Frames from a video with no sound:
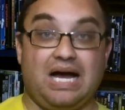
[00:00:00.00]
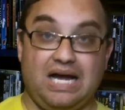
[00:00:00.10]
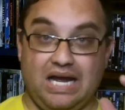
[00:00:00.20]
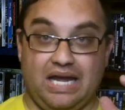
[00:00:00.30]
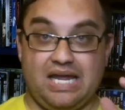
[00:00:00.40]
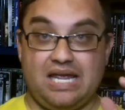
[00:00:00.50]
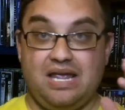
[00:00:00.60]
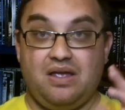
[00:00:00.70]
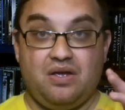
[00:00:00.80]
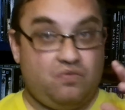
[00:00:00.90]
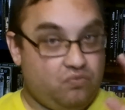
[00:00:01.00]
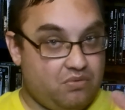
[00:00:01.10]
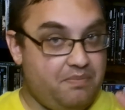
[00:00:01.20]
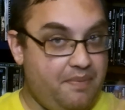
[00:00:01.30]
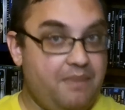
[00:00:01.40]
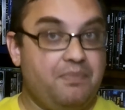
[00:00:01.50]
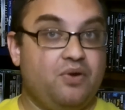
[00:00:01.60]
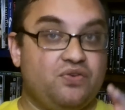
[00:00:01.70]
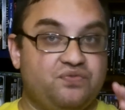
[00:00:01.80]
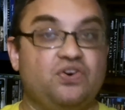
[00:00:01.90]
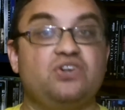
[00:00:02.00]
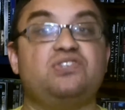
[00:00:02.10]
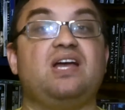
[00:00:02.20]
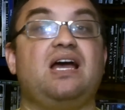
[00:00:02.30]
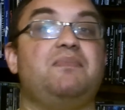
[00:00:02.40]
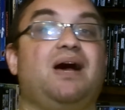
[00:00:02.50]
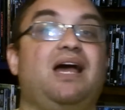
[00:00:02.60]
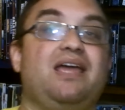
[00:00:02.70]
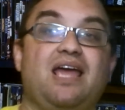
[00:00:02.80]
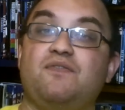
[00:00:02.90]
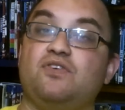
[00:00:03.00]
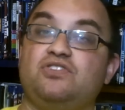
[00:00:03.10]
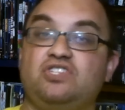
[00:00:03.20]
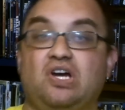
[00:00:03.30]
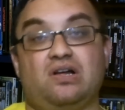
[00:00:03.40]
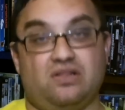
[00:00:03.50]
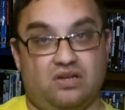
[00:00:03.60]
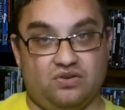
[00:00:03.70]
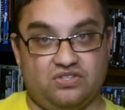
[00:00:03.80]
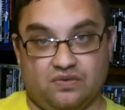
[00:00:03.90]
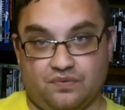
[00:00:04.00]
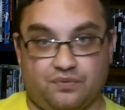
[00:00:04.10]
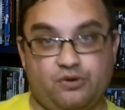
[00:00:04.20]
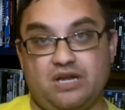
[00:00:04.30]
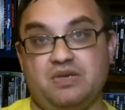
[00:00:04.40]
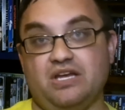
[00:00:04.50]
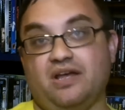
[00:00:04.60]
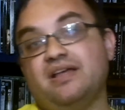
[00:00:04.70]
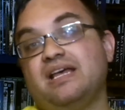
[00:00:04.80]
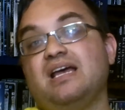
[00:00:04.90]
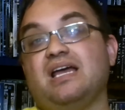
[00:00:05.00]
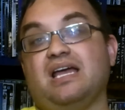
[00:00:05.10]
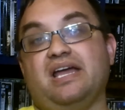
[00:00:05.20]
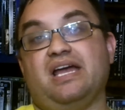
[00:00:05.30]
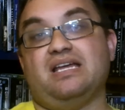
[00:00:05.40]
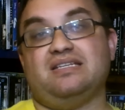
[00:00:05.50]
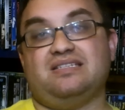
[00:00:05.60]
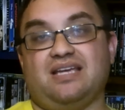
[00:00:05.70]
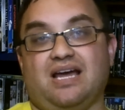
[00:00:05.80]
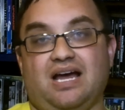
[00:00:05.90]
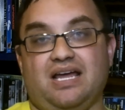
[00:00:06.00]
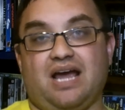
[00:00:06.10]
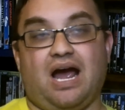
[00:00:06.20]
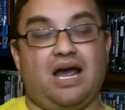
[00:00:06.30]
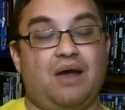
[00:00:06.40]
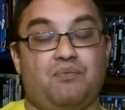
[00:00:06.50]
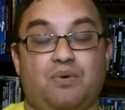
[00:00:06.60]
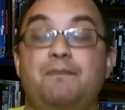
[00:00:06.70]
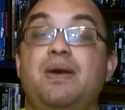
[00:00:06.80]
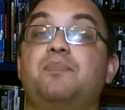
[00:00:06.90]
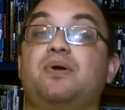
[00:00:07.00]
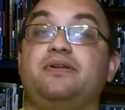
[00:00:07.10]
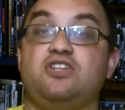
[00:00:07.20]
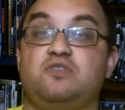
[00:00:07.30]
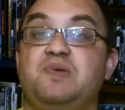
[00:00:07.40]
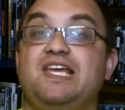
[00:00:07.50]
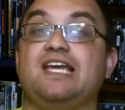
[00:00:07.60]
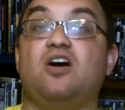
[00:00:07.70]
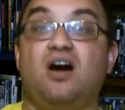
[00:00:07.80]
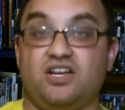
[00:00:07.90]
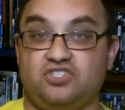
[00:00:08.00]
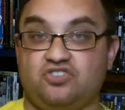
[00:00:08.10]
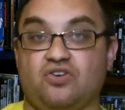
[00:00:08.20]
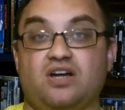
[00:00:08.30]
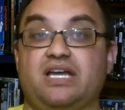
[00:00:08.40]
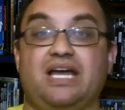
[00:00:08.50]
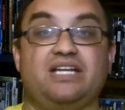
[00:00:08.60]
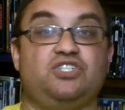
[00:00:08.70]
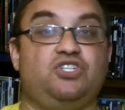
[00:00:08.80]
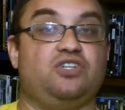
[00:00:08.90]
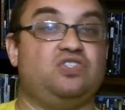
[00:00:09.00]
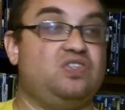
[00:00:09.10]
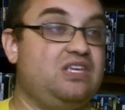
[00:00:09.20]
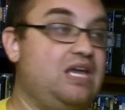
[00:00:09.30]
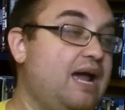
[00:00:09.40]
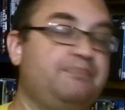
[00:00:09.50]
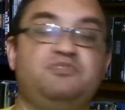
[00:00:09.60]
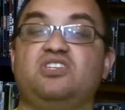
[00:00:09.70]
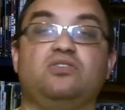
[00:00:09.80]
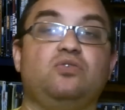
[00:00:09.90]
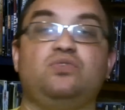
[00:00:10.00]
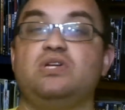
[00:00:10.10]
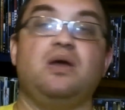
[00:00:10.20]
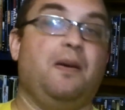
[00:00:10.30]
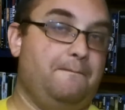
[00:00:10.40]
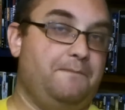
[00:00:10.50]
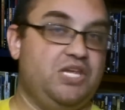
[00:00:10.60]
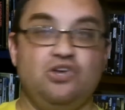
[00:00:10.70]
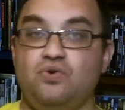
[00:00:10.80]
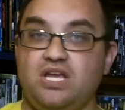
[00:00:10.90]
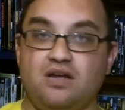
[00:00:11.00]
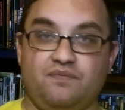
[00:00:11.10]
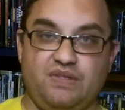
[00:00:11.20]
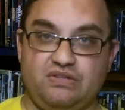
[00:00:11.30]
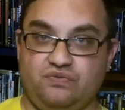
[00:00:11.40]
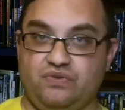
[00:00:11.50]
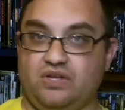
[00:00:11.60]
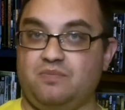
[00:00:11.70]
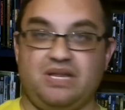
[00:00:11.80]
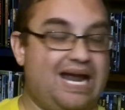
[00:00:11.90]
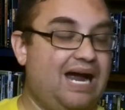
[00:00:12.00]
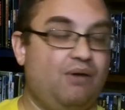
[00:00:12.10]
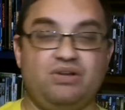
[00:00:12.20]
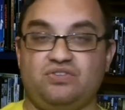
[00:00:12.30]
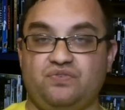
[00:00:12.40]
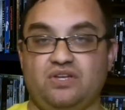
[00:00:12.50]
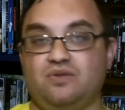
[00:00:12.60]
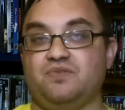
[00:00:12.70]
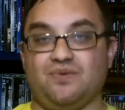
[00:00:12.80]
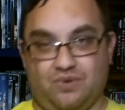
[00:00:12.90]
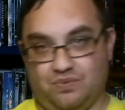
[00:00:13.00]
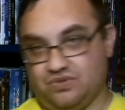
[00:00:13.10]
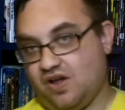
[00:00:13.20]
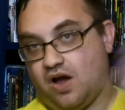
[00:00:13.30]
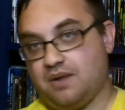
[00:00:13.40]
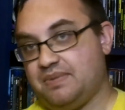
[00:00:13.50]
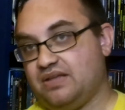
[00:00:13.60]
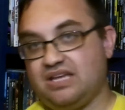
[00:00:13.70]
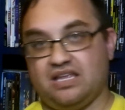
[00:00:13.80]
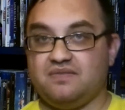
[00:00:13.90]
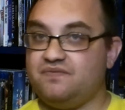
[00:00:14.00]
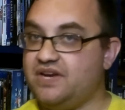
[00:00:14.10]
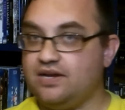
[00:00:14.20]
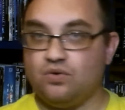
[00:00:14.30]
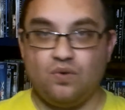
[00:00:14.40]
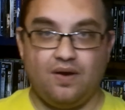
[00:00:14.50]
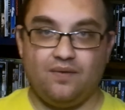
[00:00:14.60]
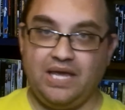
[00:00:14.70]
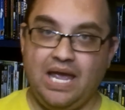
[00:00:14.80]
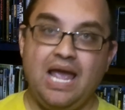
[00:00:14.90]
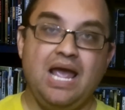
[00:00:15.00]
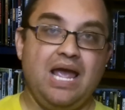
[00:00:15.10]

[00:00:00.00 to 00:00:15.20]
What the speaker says: I remember the first time I ever saw Lawrence of Arabia, and I remember just being awestruck at just the absolute beauty of this film and how it is filmed, and we will talk about that in the video quality.